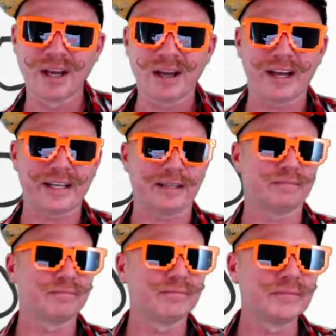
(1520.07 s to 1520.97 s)
Okay,
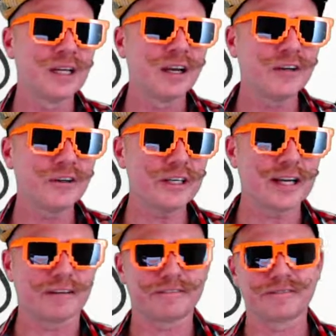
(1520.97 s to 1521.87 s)
good
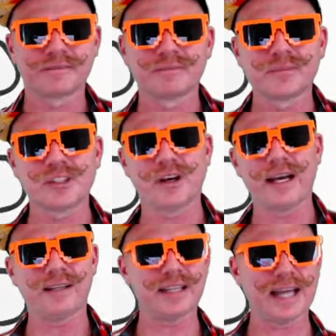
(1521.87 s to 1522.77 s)
enough. So
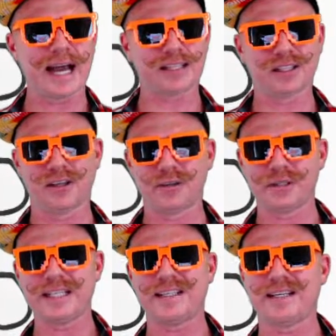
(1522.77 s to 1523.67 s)
our little axolotl
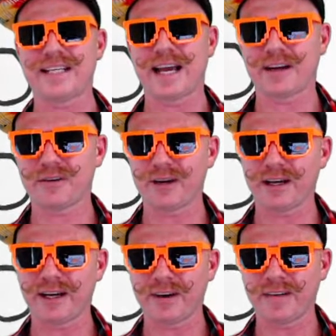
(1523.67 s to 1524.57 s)
is in a tank right
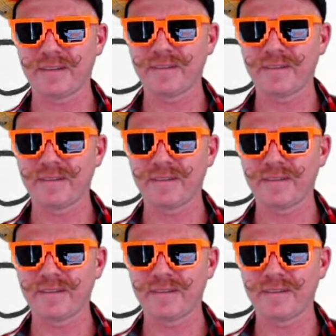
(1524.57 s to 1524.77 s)
now.